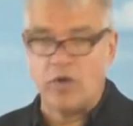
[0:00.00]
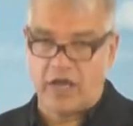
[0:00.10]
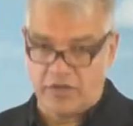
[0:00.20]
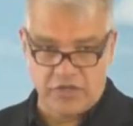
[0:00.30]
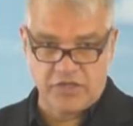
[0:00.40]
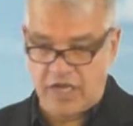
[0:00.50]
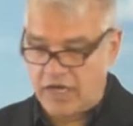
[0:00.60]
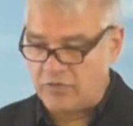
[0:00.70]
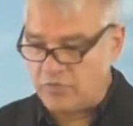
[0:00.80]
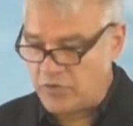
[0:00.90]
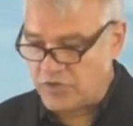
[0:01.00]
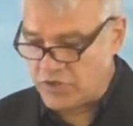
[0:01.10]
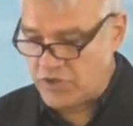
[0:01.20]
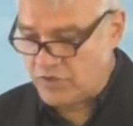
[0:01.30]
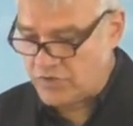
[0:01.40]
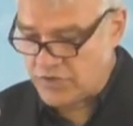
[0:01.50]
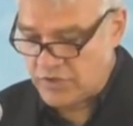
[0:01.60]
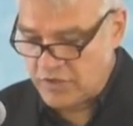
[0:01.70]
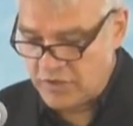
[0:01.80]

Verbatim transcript: way that Satan persecutes